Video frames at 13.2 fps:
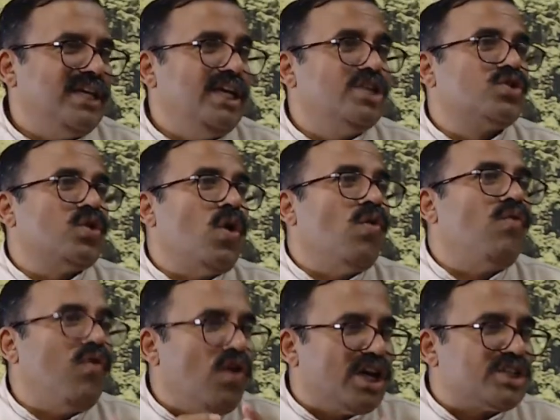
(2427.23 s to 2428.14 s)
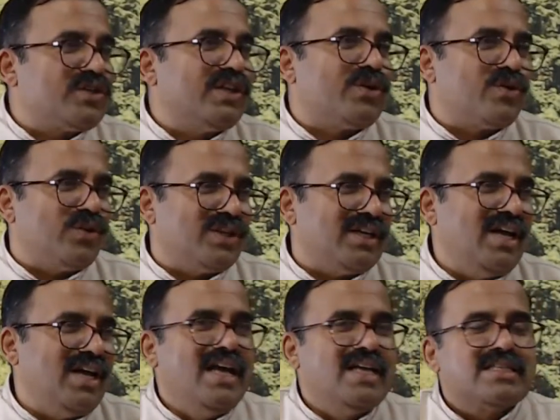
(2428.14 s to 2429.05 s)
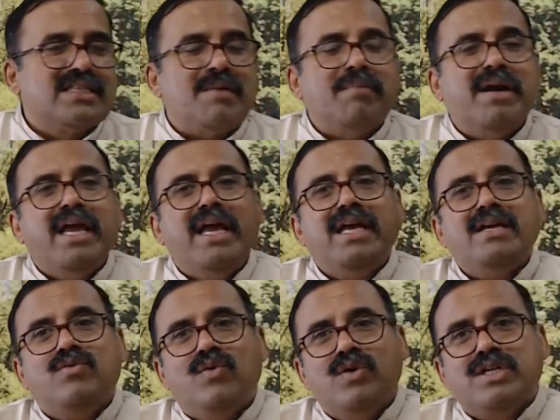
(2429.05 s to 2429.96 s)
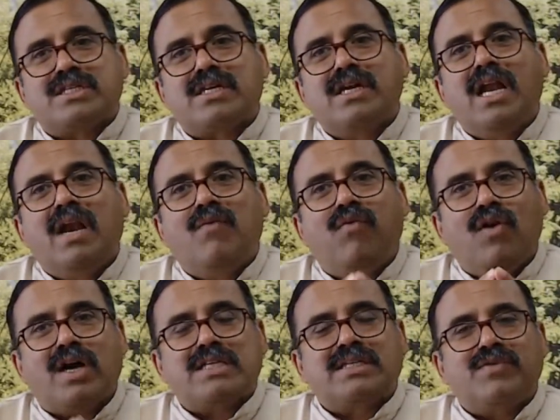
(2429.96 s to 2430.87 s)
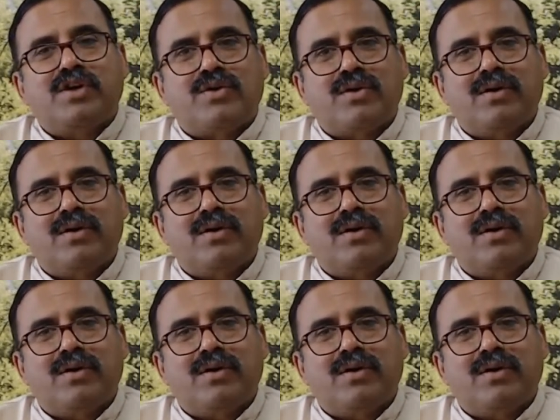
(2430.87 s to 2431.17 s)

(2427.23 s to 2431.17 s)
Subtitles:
He is so focused on the truth. Somebody who is really focusing